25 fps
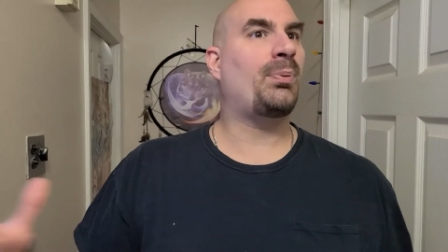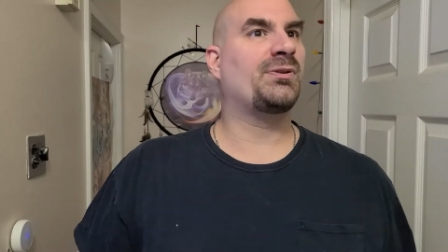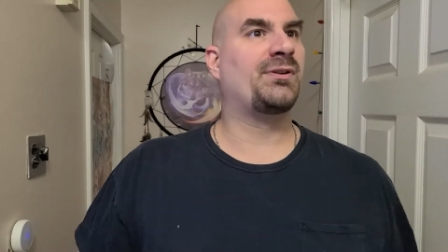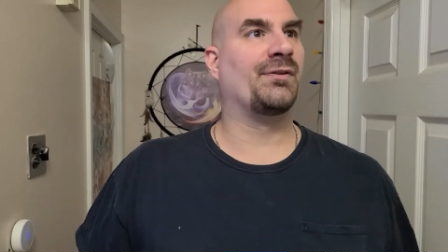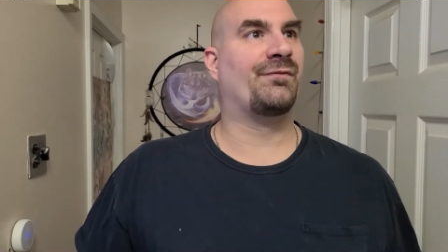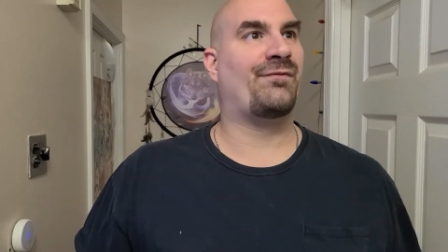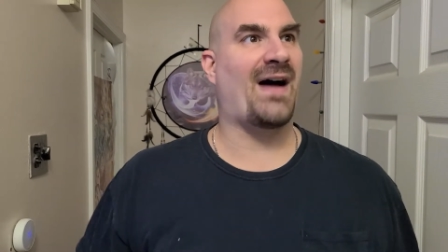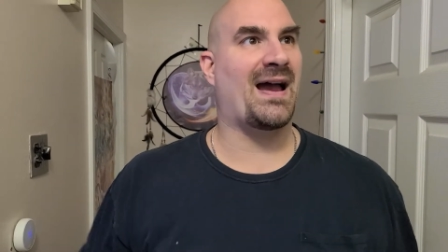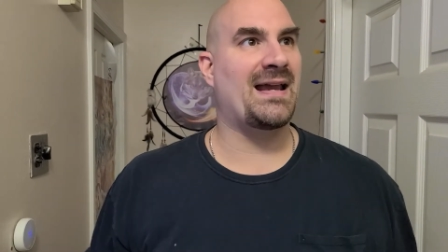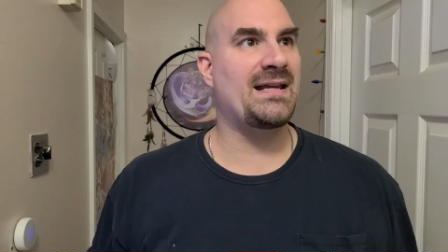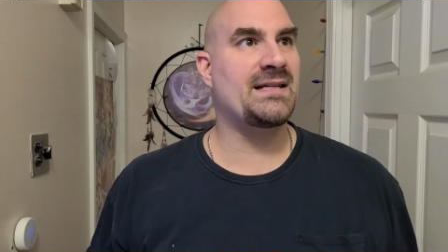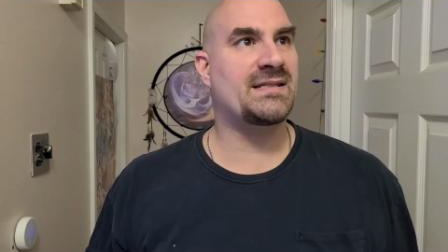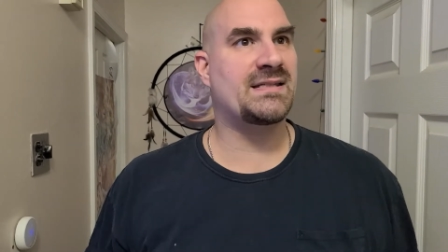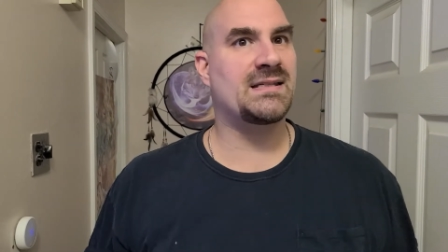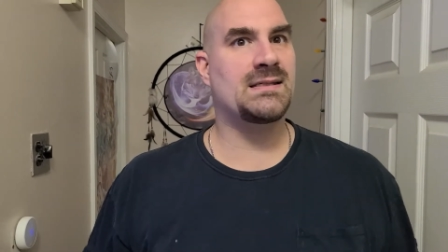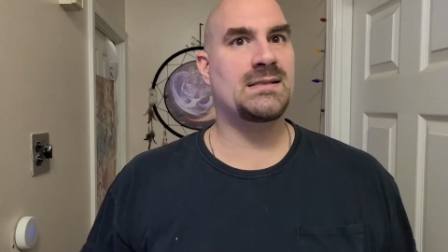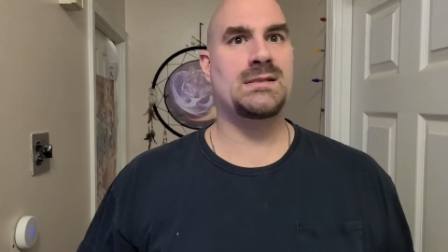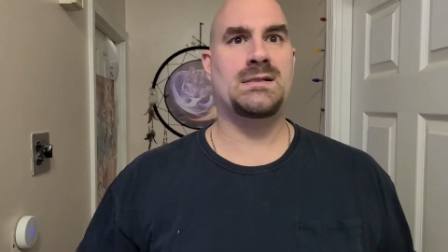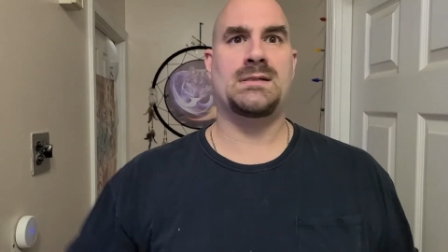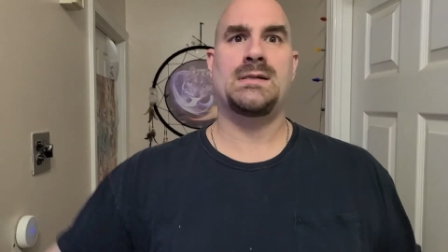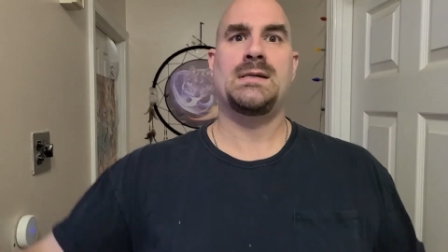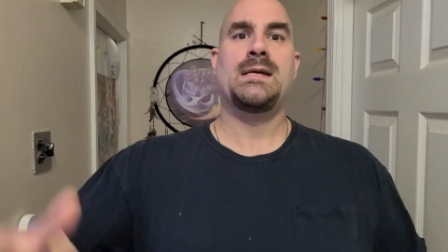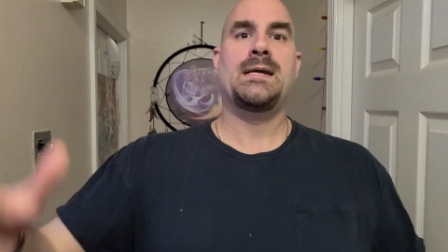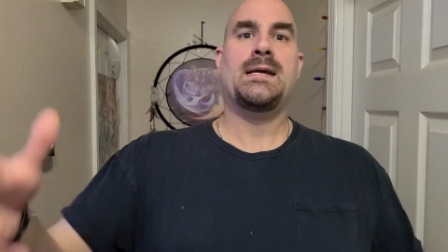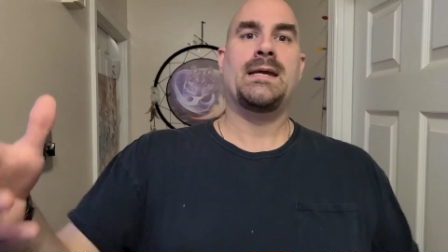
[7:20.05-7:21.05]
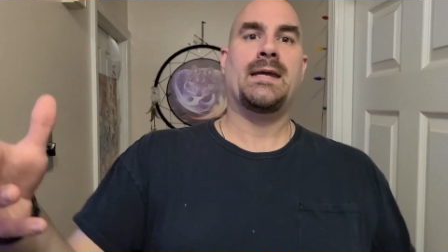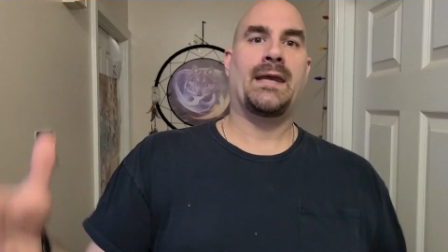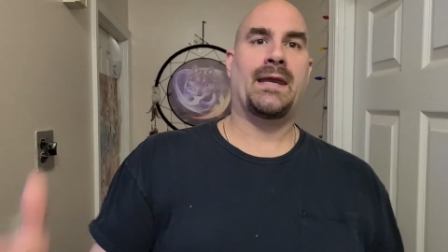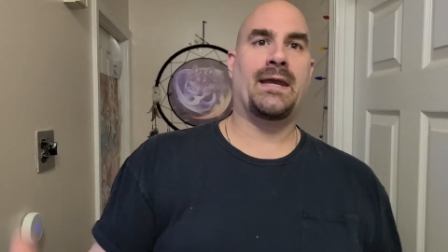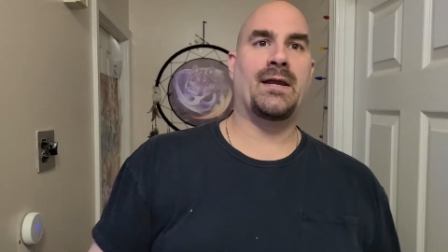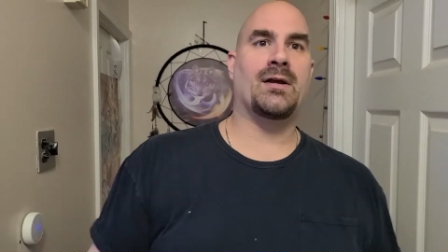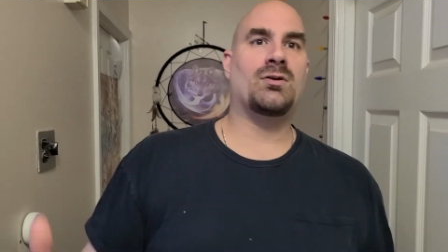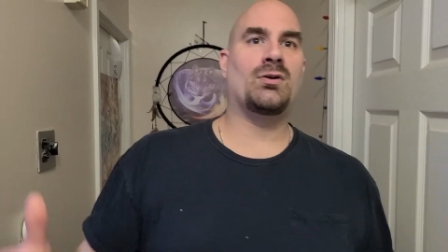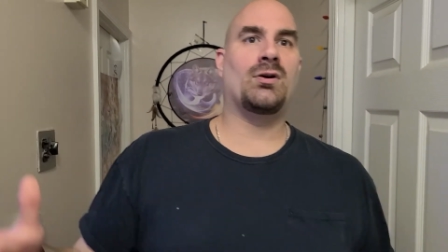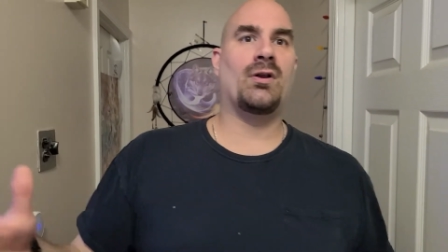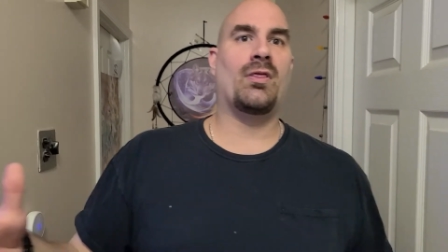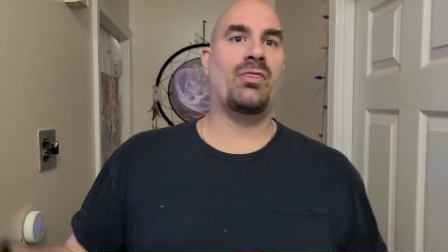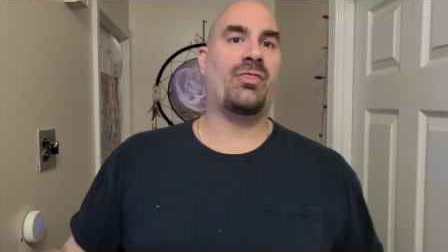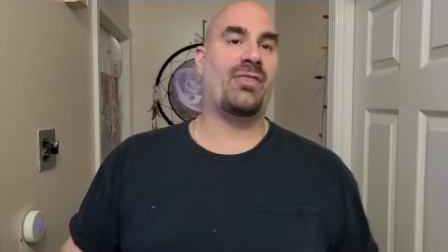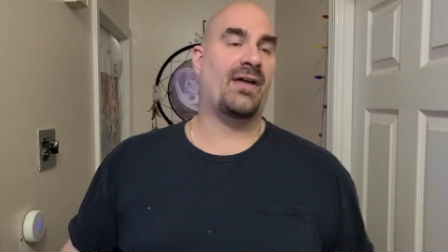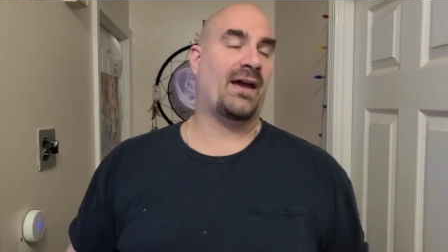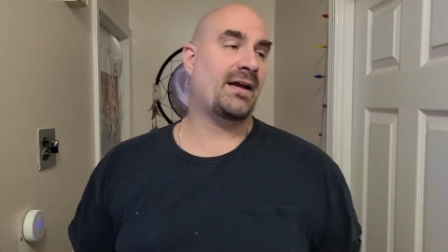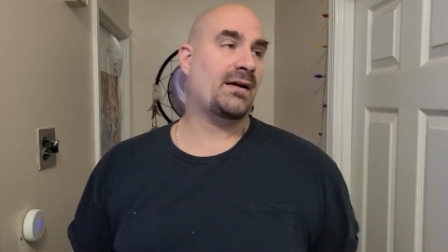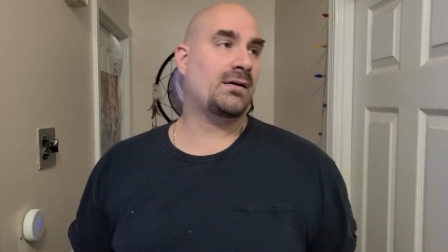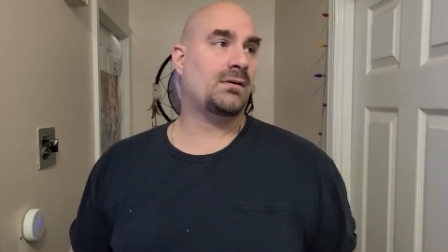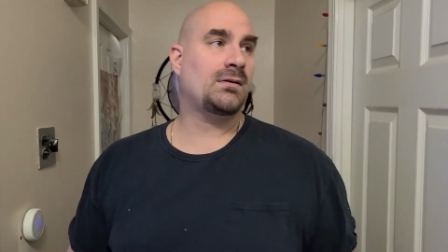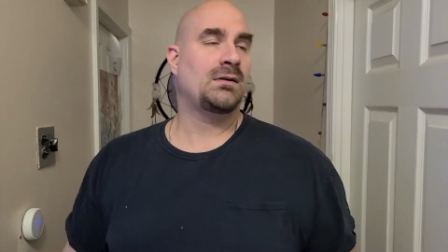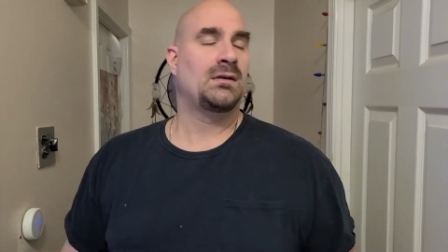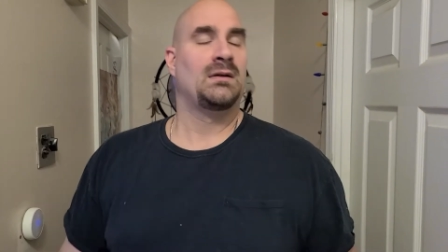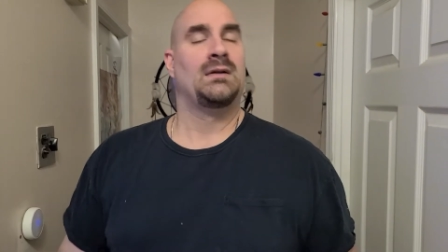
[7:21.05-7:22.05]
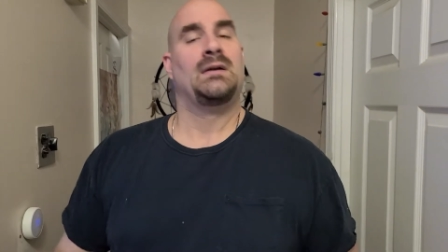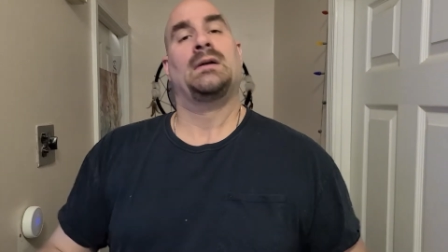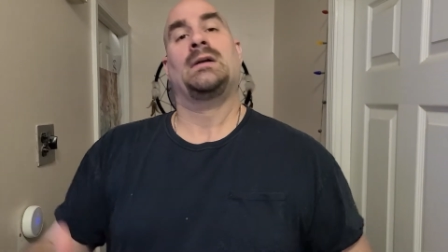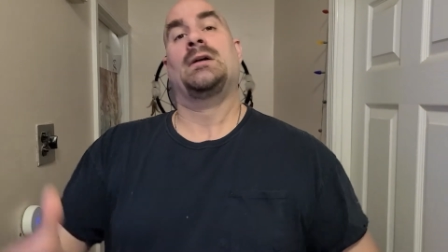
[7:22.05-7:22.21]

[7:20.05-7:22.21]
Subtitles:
devices here and there,